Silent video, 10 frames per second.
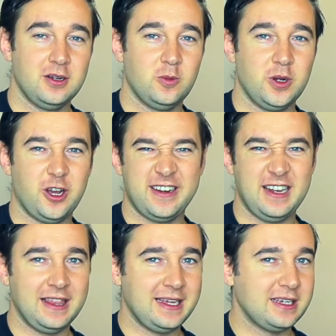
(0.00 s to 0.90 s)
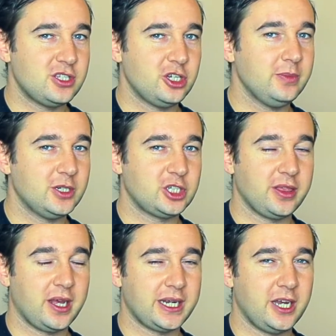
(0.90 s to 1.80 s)
we're not going to linger too much on
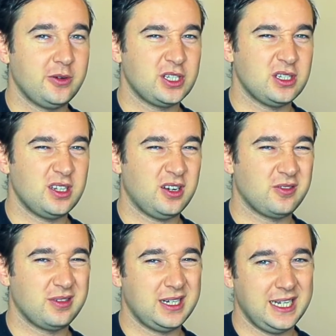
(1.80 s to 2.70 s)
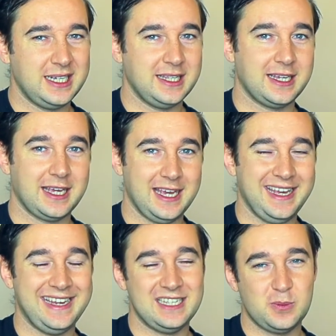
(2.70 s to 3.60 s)
that note because it's not really in the key.
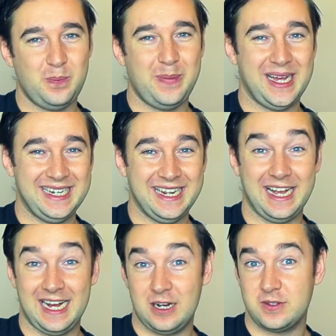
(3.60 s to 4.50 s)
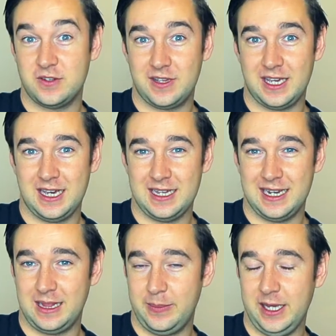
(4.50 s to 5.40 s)
It is bending it out of key a
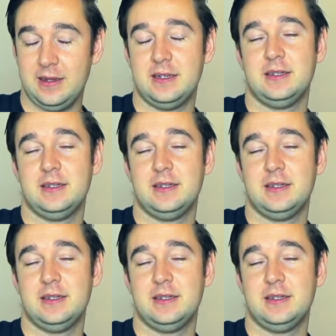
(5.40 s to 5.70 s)
little bit.